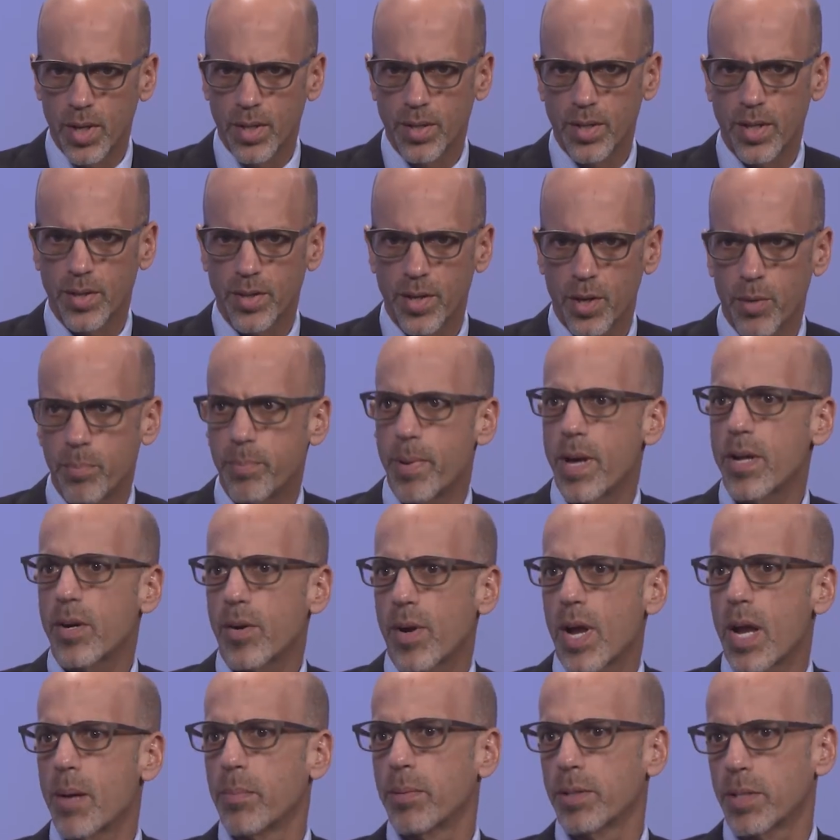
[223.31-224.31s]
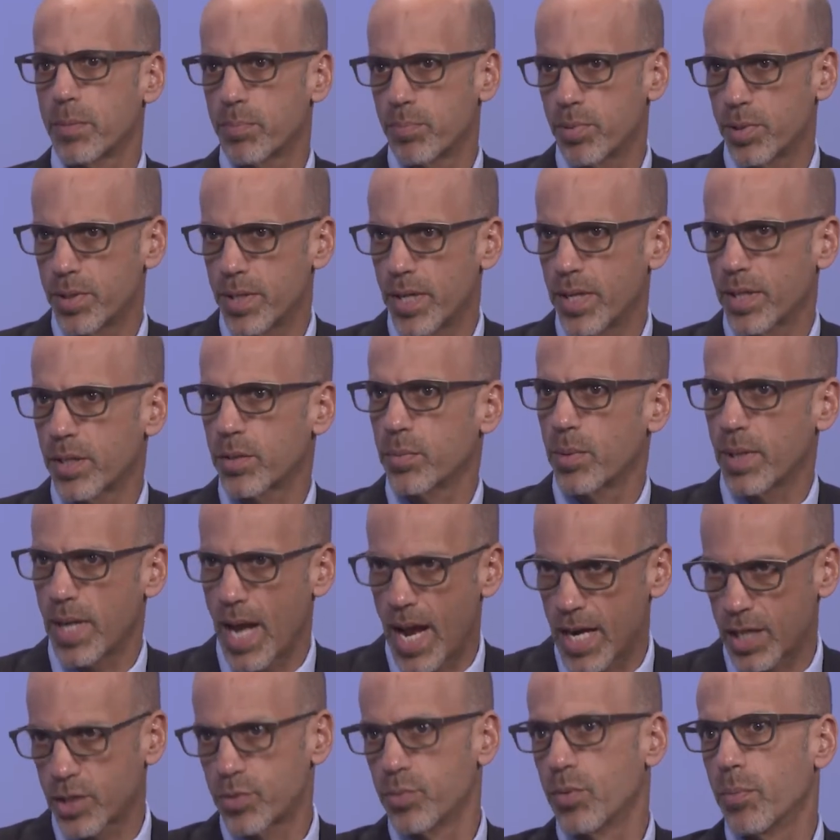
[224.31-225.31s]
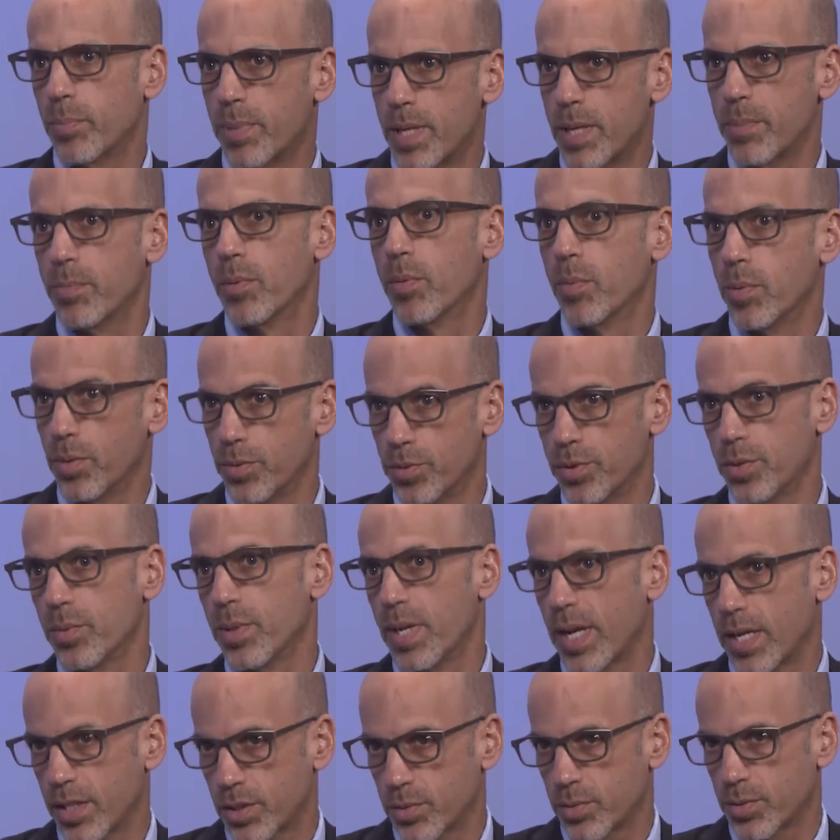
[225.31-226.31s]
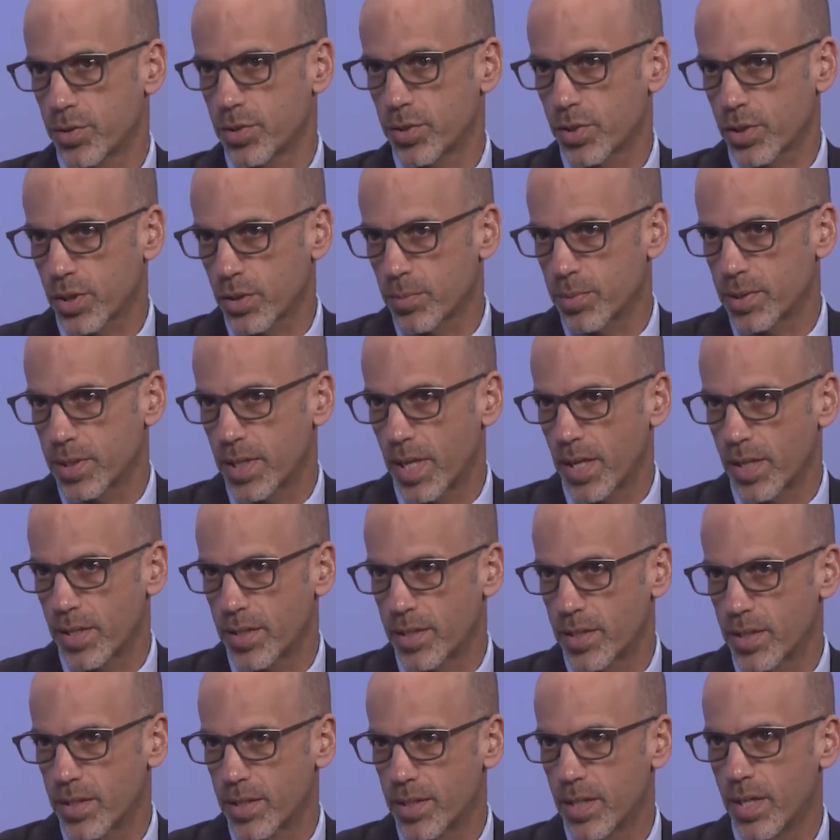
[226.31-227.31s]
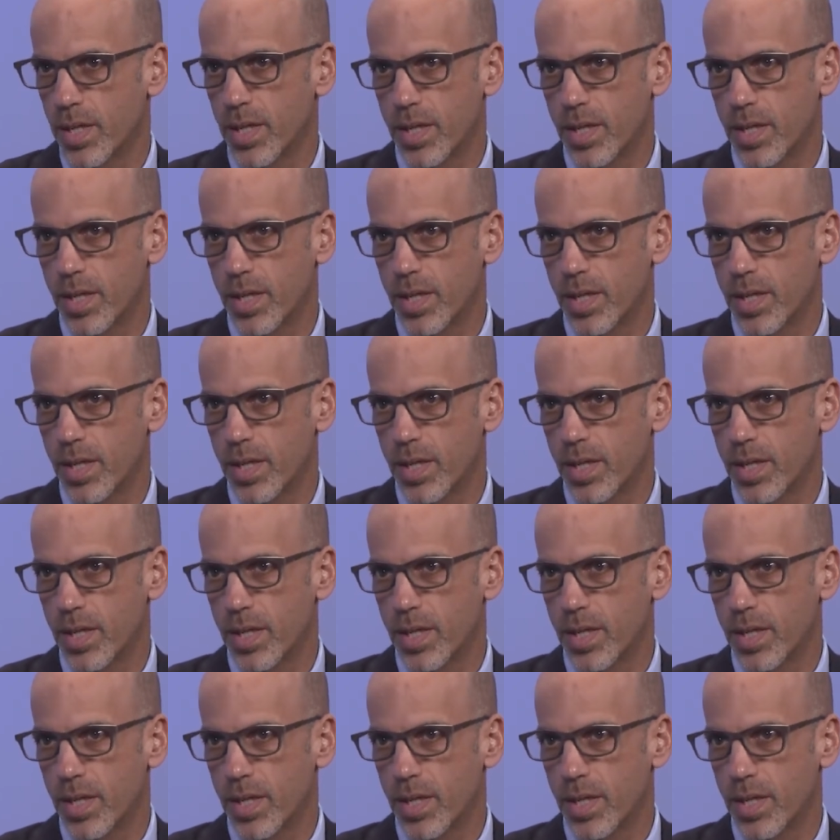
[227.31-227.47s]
that they're better able to predict what actual people will do in actual circumstances